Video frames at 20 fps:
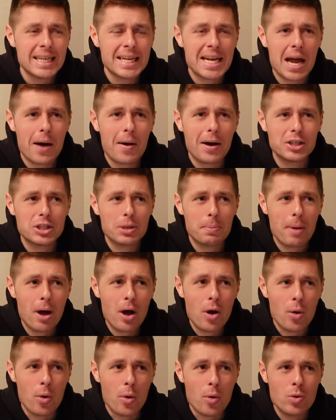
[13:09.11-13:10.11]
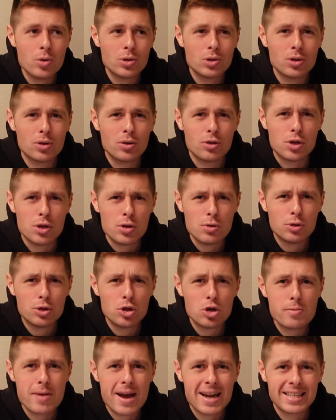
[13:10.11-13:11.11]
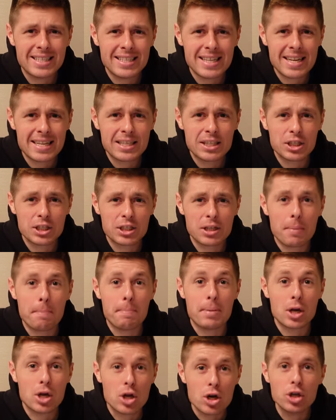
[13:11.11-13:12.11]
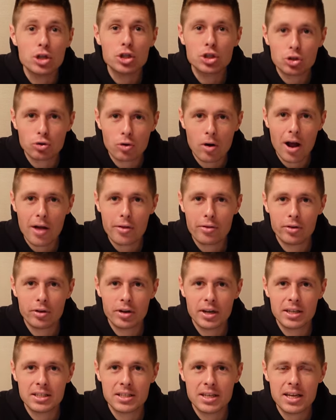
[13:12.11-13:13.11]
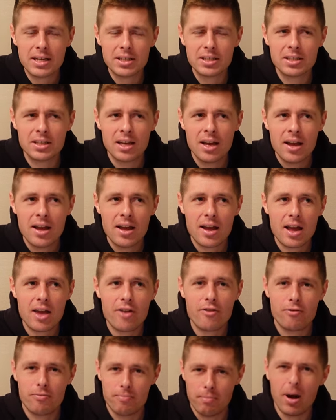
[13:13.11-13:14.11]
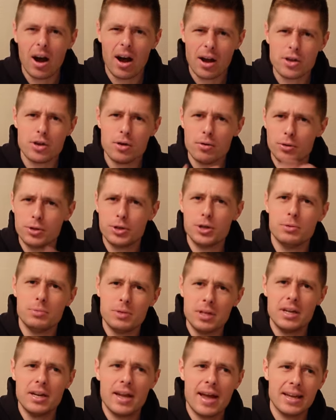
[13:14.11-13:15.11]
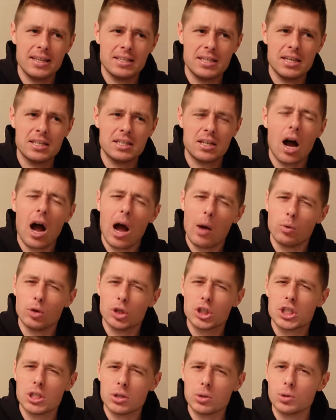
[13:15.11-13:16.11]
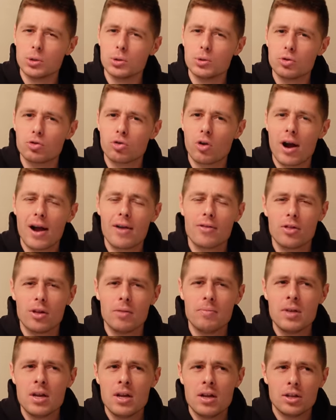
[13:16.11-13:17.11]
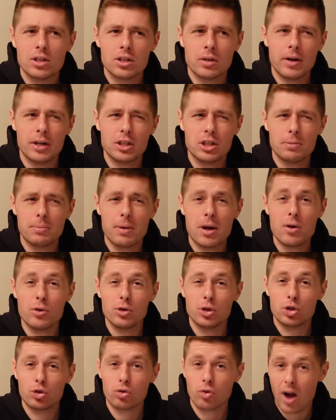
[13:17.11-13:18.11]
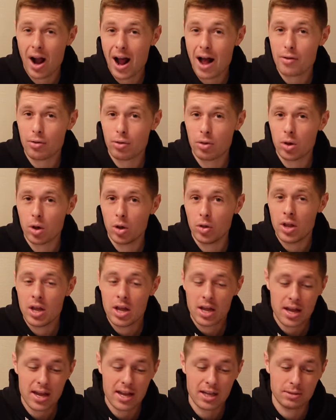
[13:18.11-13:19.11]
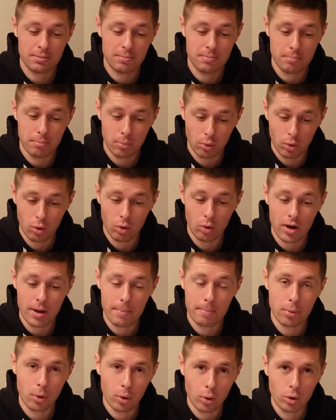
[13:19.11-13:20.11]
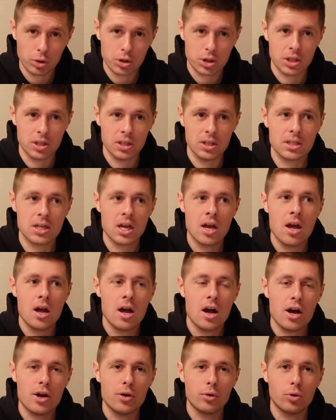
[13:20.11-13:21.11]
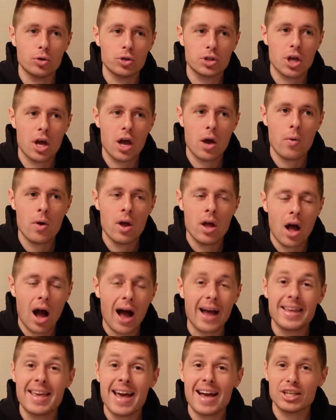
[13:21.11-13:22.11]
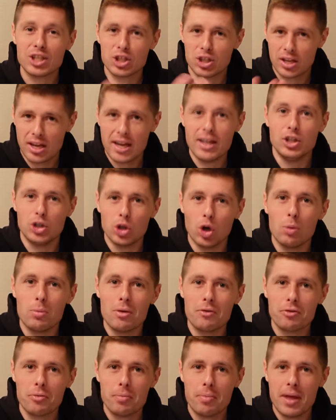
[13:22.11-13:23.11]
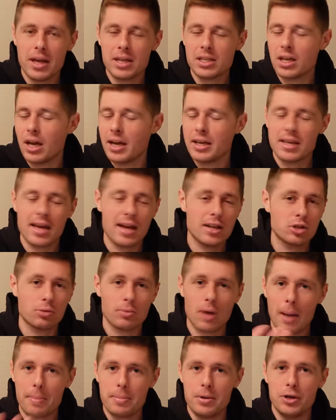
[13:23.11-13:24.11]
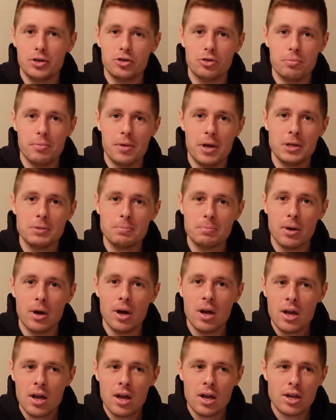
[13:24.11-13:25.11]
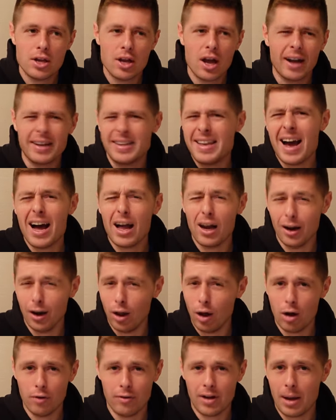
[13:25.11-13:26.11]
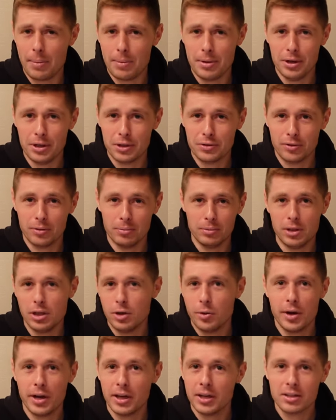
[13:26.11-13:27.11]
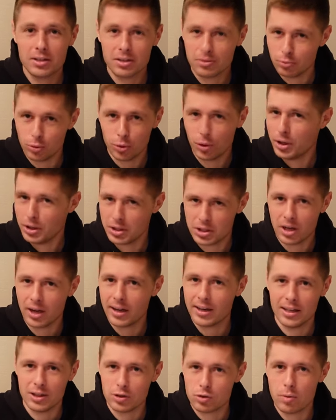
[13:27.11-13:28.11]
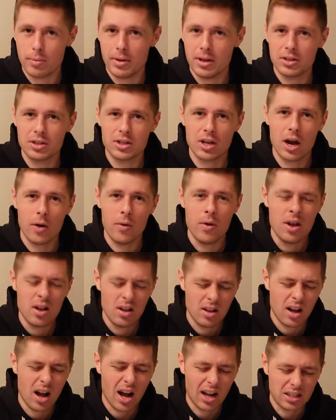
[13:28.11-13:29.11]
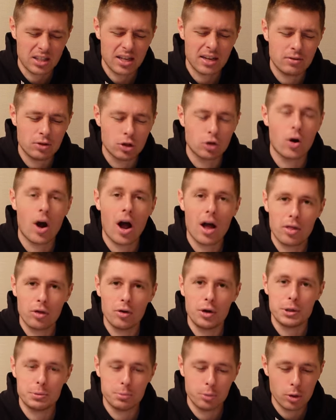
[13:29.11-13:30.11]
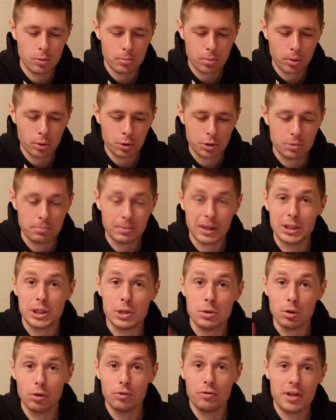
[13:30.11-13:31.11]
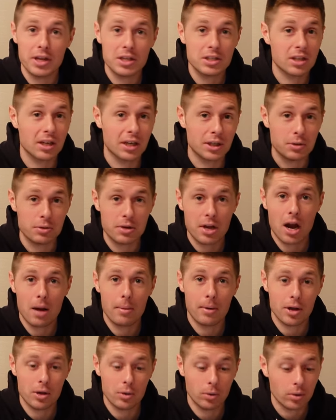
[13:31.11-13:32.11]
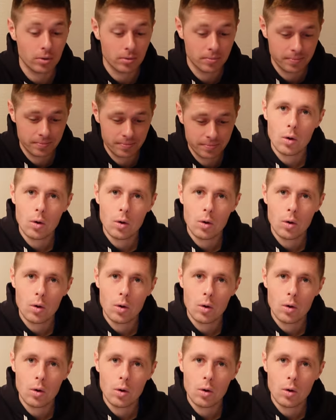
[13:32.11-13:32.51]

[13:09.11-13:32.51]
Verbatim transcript: Now, I suppose YouTube exists because triathlon exists. If my YouTube didn't exist, I would still do triathlon. So I suppose triathlon is more important. And also, I get enjoyment from this, I get some happiness from this, but I get a lot of happiness from doing running, cycling, swimming. So I'd say triathlon is more important. But I do love this and I do care about you all.